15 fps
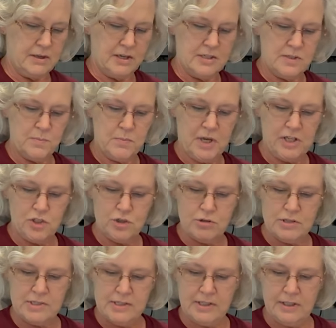As much or
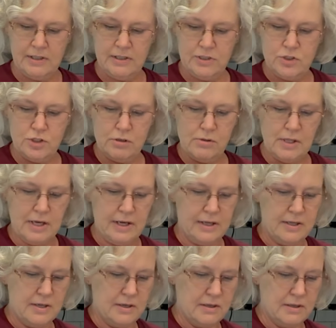as little as you like.